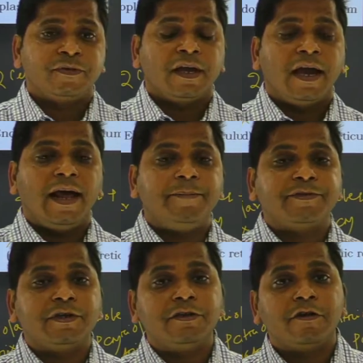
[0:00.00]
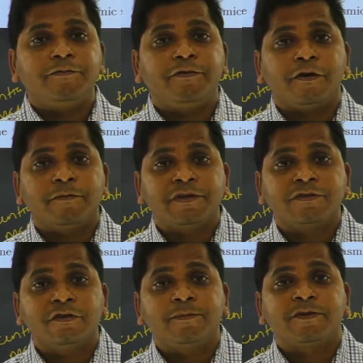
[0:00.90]
helps in the
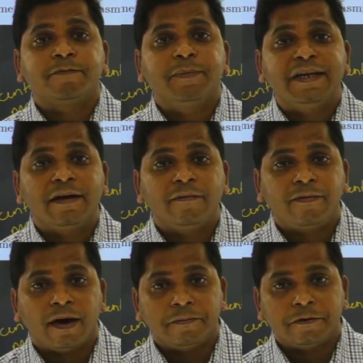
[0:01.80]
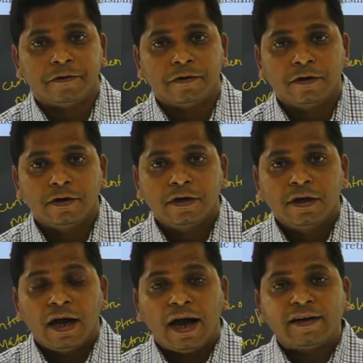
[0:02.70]
formation of spindle fiber,
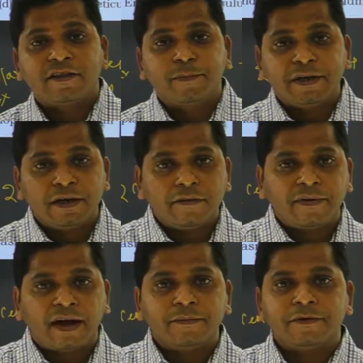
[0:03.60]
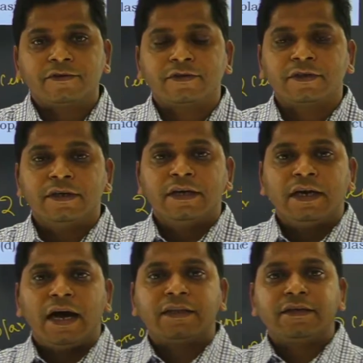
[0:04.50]
and spindle fibers
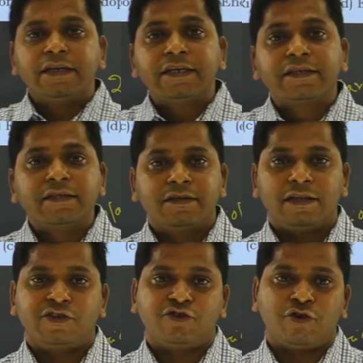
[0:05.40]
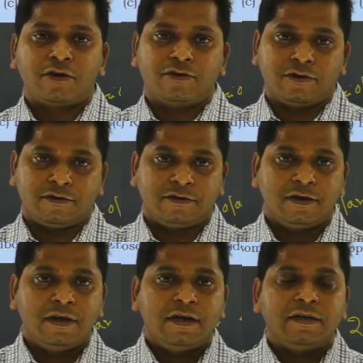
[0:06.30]
are the essential structures
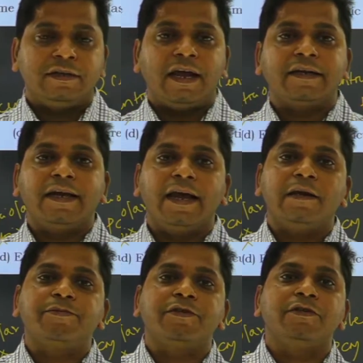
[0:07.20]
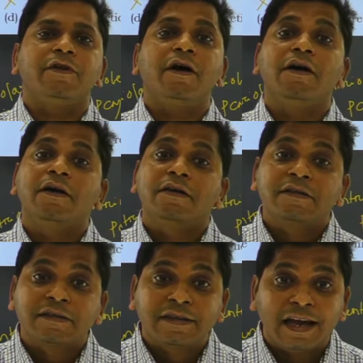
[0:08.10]
that helps in the
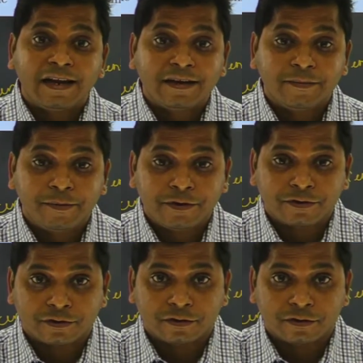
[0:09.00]
cell division,